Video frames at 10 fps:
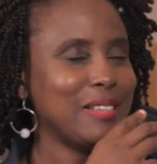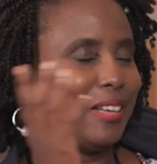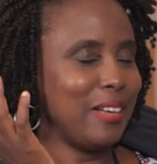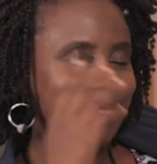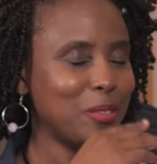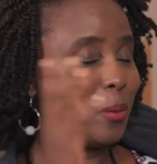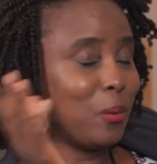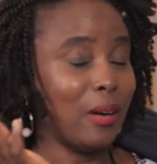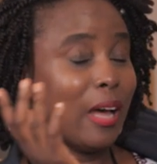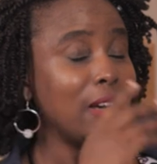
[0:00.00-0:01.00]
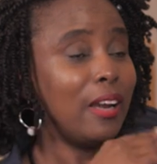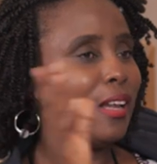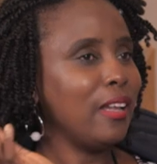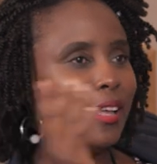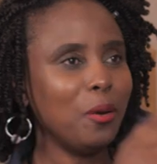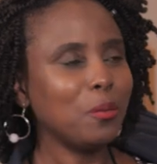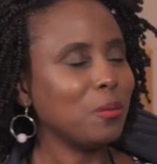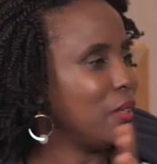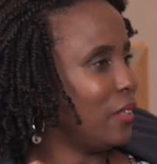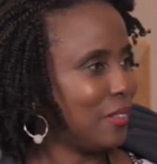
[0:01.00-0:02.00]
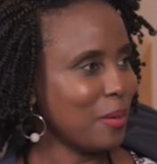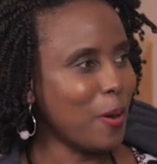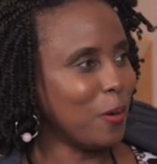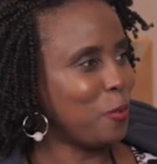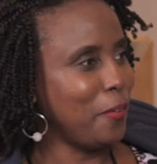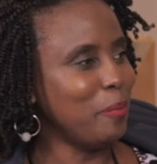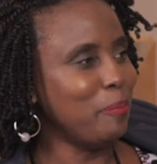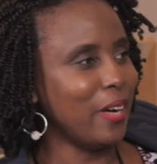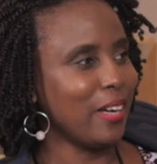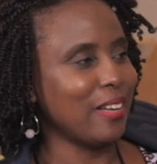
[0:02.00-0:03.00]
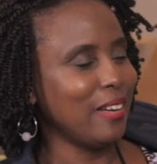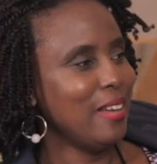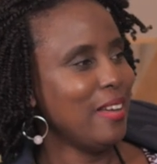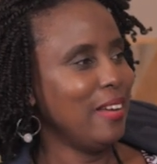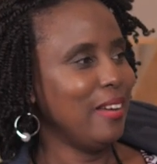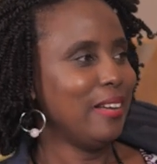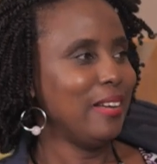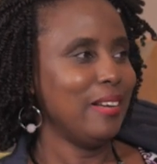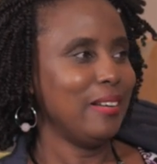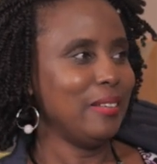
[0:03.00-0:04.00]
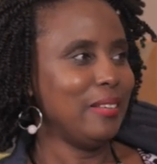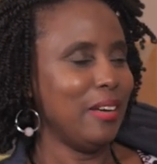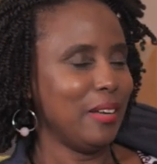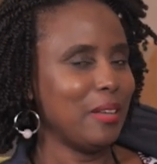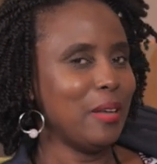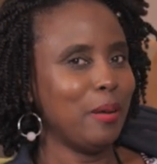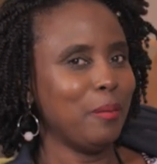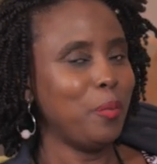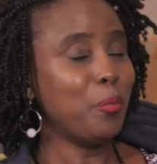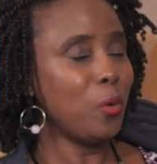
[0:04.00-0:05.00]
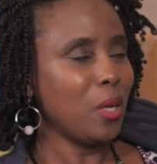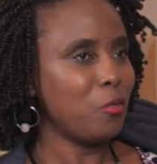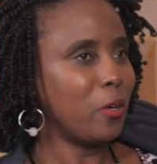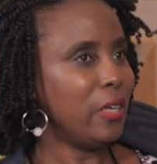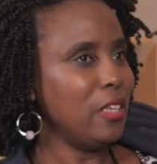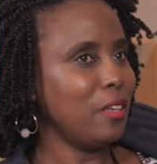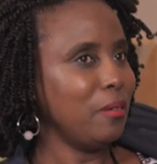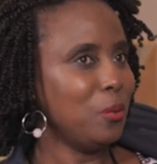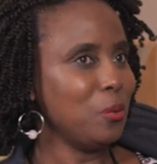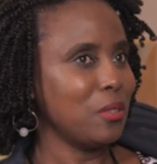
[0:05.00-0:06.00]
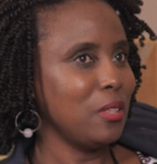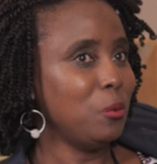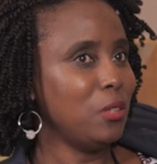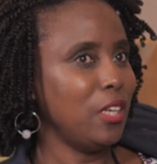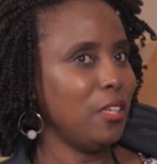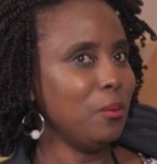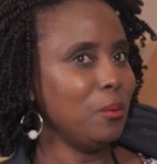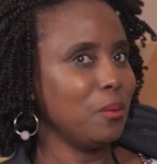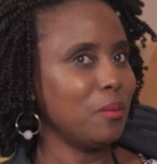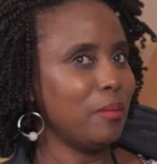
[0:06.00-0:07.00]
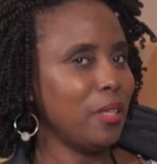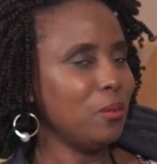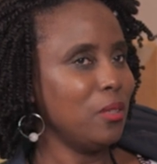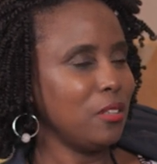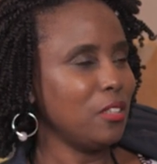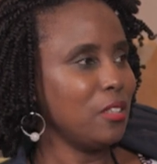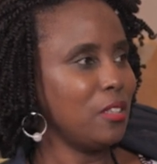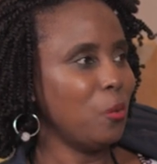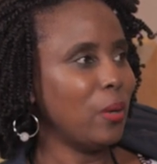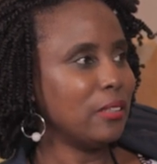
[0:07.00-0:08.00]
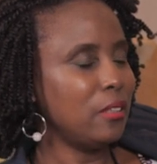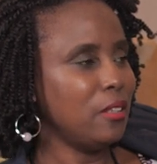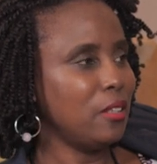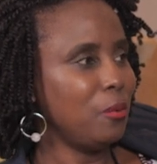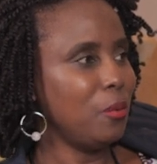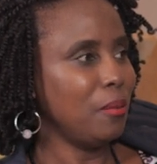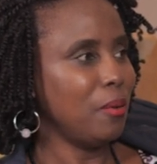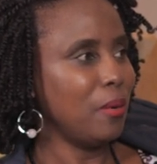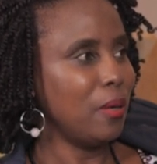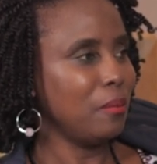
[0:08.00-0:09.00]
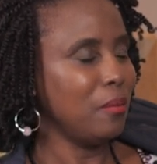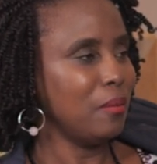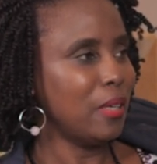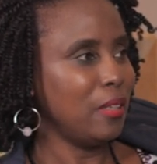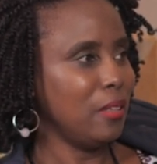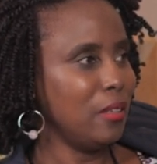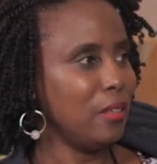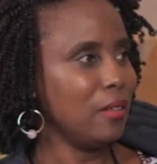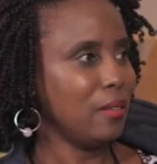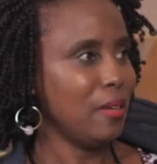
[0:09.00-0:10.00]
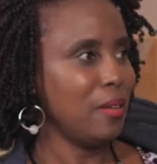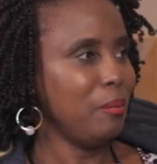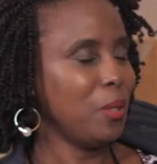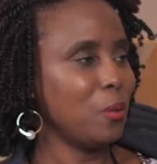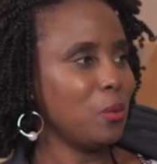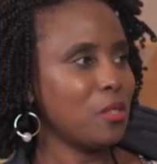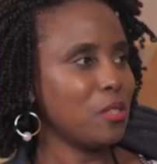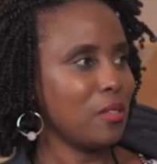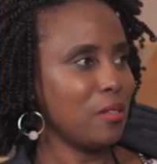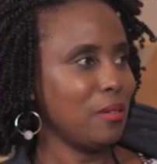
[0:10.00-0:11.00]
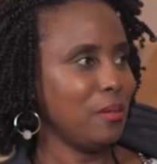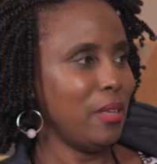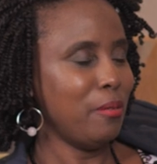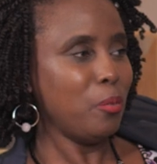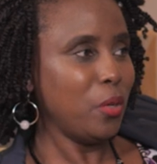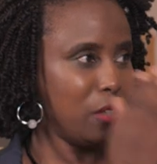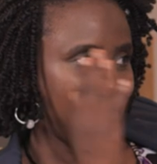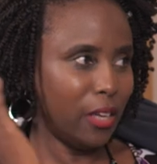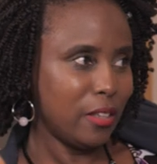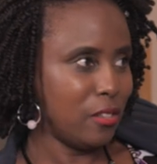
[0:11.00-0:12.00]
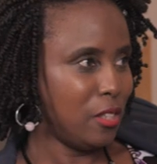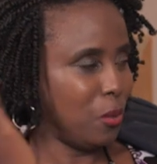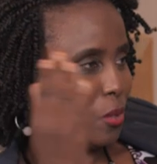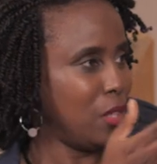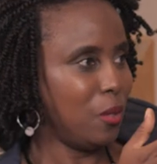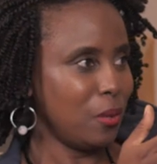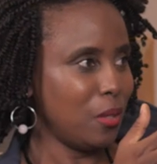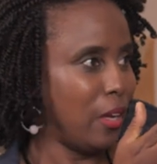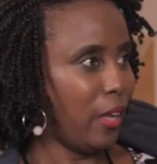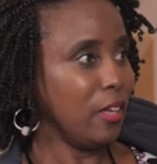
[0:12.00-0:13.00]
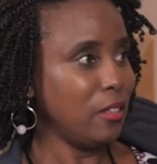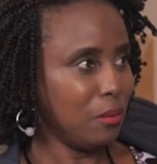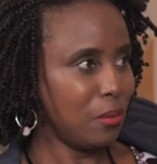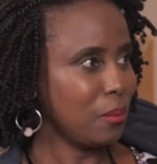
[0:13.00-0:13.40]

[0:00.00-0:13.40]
like I don't know, unlearning a lot of things about mm. feedback. Mm. Yeah, uh, people who came for our interviews, they would tell you, "My goodness, this is the worst interview I've ever attended," because everybody like zeroes in on the negative